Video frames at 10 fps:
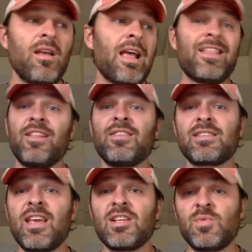And then in this
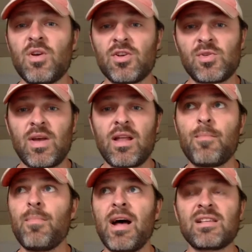case, we also had a
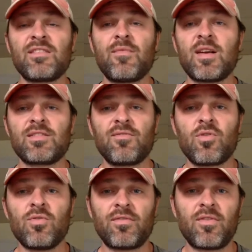massive, massive
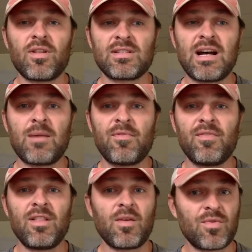cold front on top of
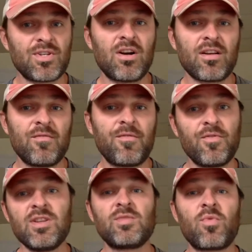it. Like we're talking
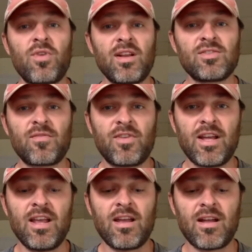freeze warnings
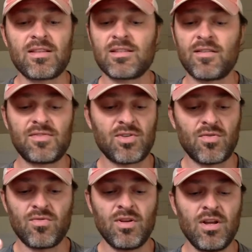overnight kind of stuff.
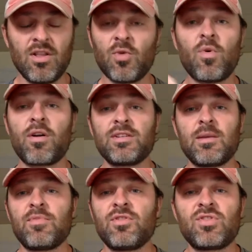So the water
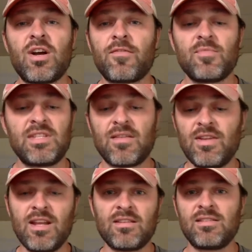temperature dropped from
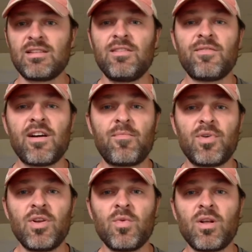seventy to 65
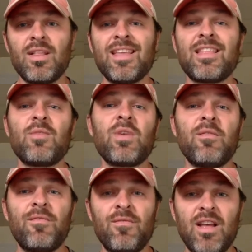pretty quickly. And then we
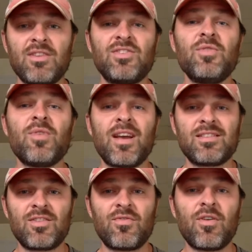had two nights
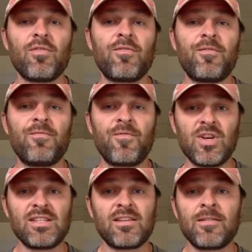in a row of
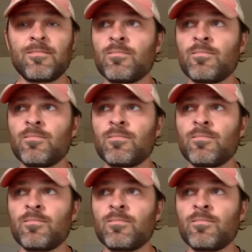freezing.